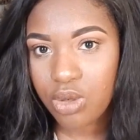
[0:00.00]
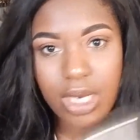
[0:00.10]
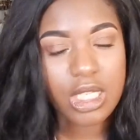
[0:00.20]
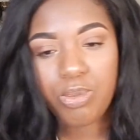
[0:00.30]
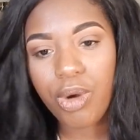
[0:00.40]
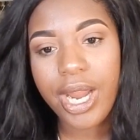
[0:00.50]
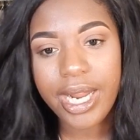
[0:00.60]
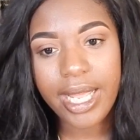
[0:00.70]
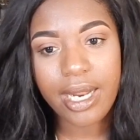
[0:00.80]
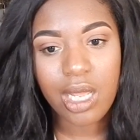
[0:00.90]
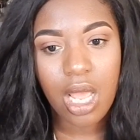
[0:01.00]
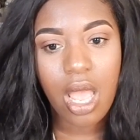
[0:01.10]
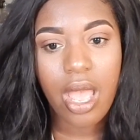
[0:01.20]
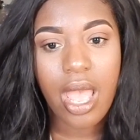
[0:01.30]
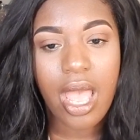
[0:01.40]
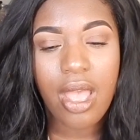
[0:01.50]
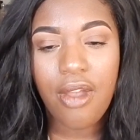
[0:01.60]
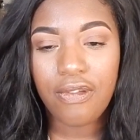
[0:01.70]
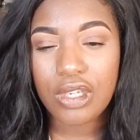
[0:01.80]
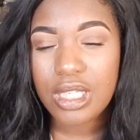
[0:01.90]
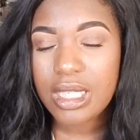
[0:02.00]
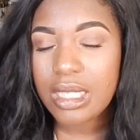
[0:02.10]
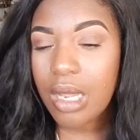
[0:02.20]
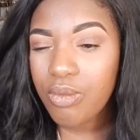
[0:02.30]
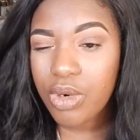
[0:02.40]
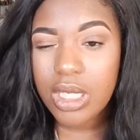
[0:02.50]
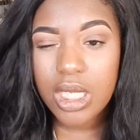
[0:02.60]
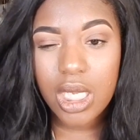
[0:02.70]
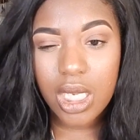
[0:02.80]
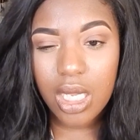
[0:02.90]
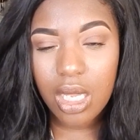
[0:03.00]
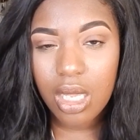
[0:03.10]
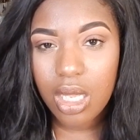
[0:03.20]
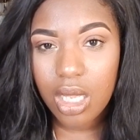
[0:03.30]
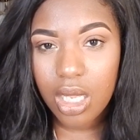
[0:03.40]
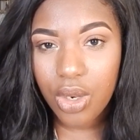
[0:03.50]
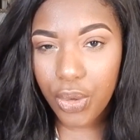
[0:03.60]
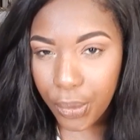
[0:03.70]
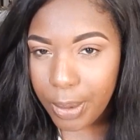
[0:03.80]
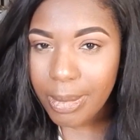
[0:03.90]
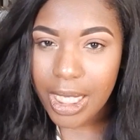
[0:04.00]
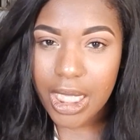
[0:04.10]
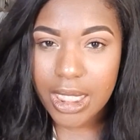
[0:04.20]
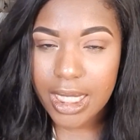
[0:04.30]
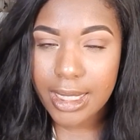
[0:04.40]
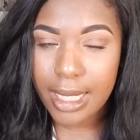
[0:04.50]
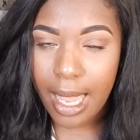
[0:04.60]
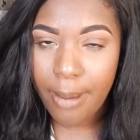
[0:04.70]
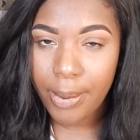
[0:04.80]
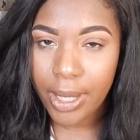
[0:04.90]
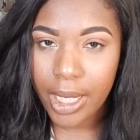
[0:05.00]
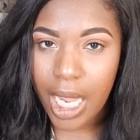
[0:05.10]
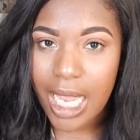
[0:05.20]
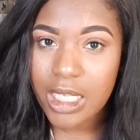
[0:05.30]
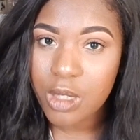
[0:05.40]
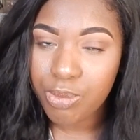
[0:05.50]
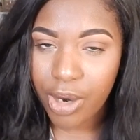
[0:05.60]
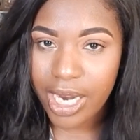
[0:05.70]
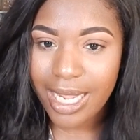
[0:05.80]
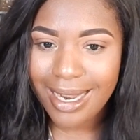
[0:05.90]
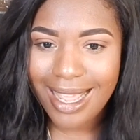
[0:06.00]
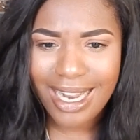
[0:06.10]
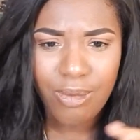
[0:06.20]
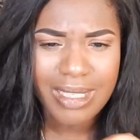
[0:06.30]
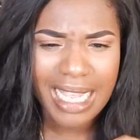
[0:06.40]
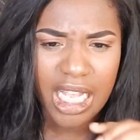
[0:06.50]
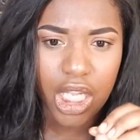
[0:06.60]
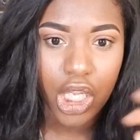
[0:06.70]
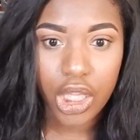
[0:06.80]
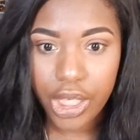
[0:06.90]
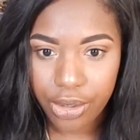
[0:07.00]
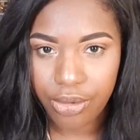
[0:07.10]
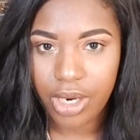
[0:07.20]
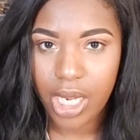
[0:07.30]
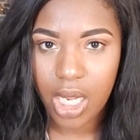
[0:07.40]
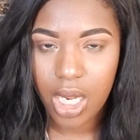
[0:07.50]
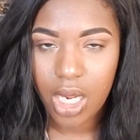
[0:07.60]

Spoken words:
So I sprayed it. For some reason, normally this doesn't happen, I sprayed it and it was like glittery.